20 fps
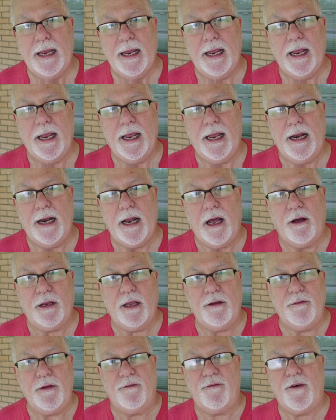and I'll
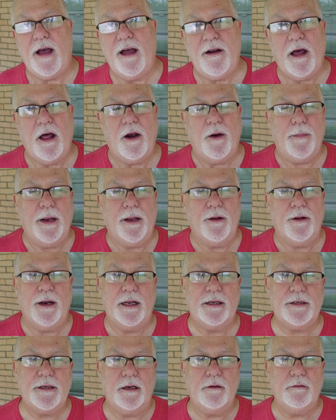give you a $5 bill.
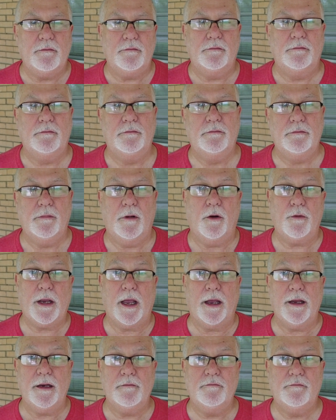I said,
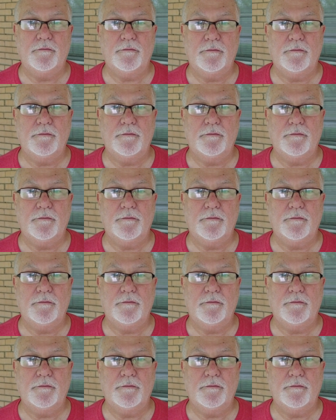okay.